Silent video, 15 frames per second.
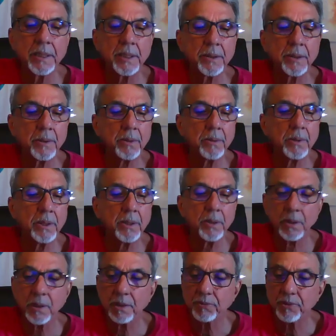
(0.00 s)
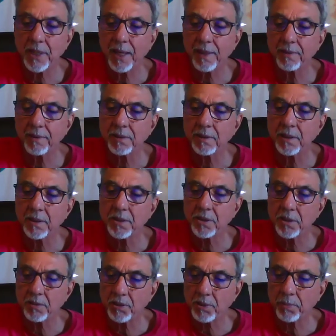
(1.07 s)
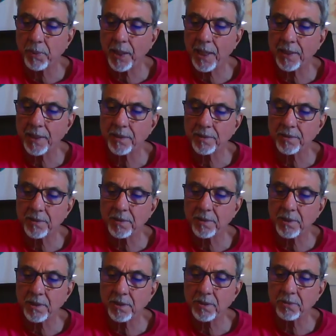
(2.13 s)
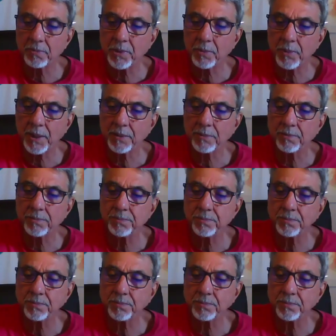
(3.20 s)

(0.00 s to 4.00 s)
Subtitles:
And all of that. And she replied, is indeed Brahman.